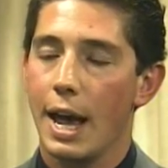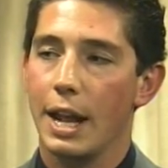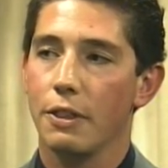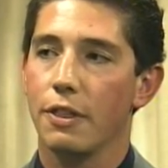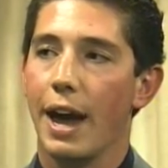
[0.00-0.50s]

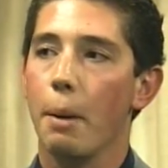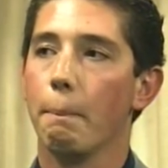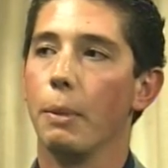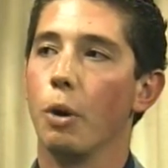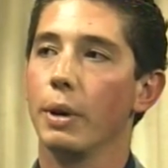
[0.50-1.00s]
And that
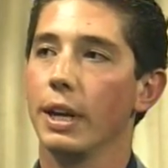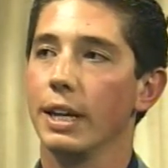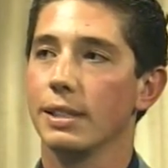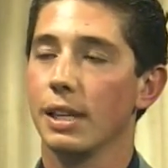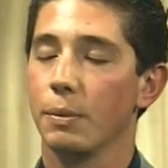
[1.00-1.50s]
moment
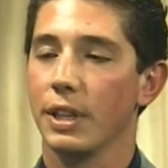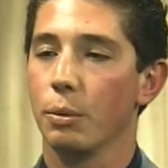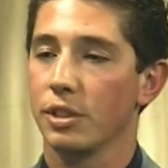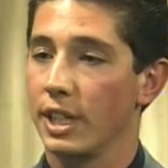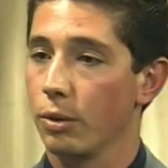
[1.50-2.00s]
is something that
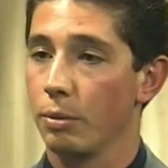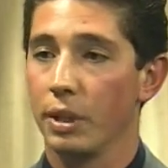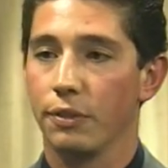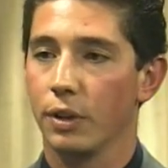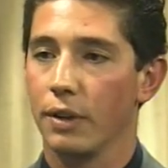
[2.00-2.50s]
will stick with
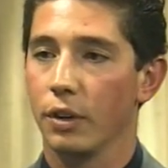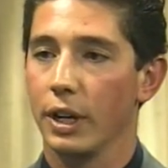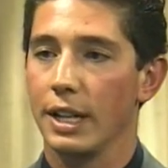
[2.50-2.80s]
me forever.